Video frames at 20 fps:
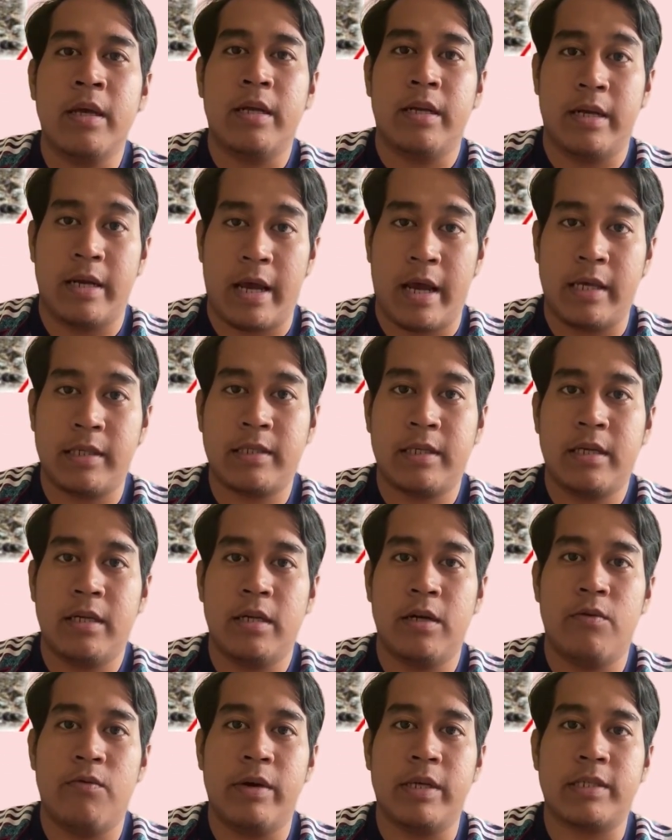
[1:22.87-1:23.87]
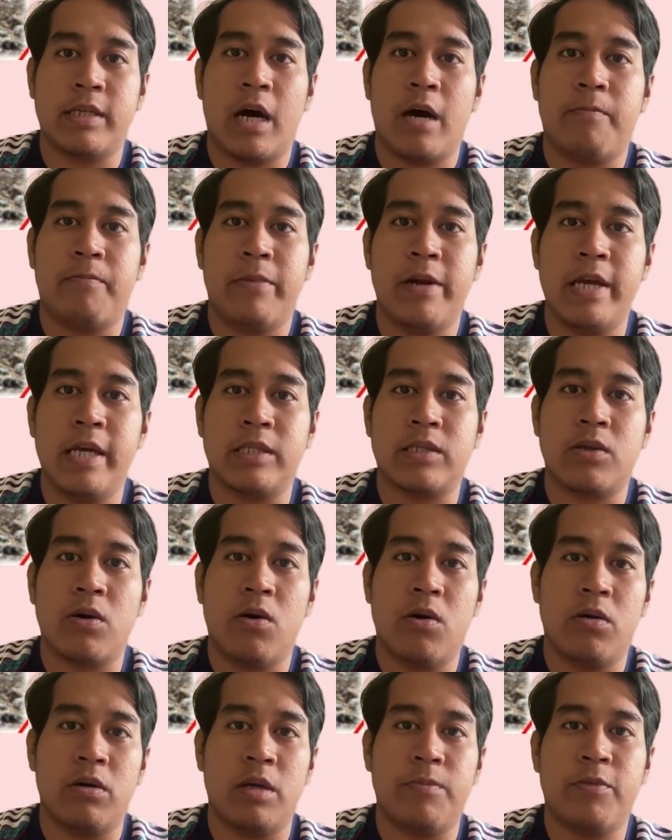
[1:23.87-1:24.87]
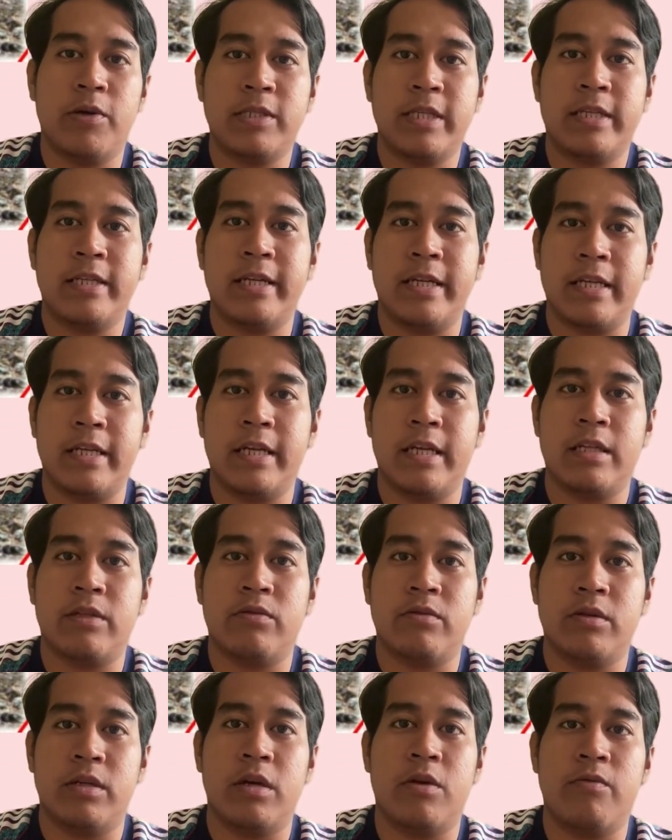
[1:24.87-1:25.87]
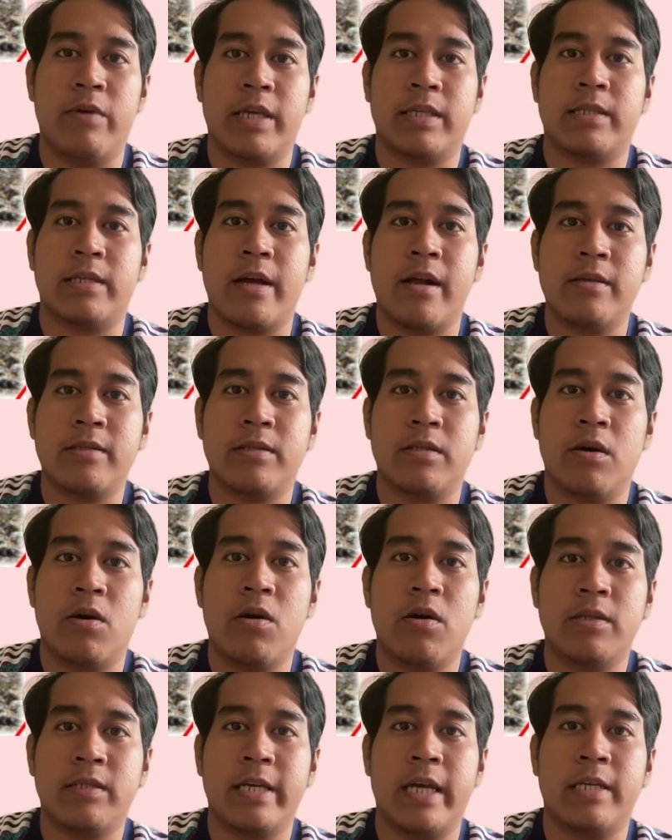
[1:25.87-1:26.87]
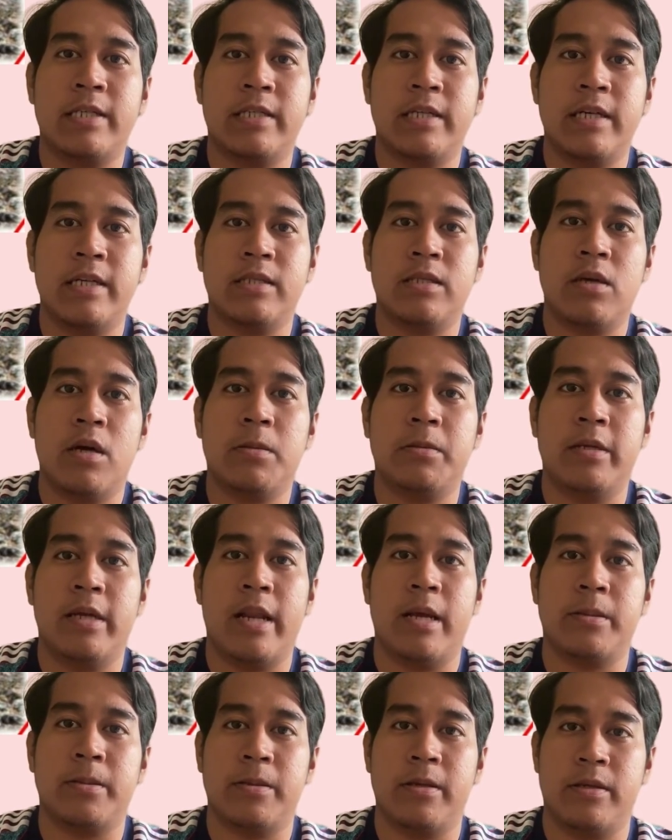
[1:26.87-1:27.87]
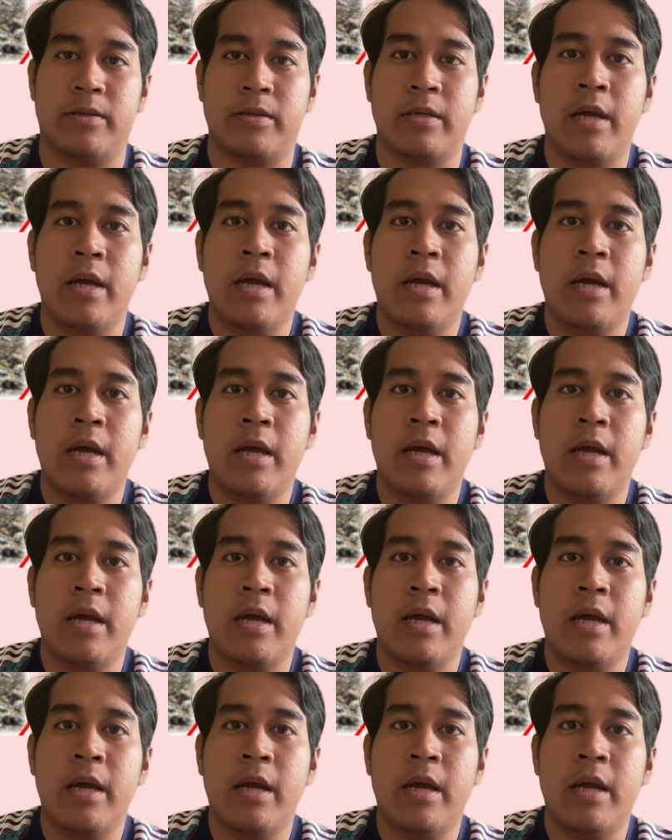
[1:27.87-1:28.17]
Next, the waste are placed or deposited into the waste cells or sections of the landfills.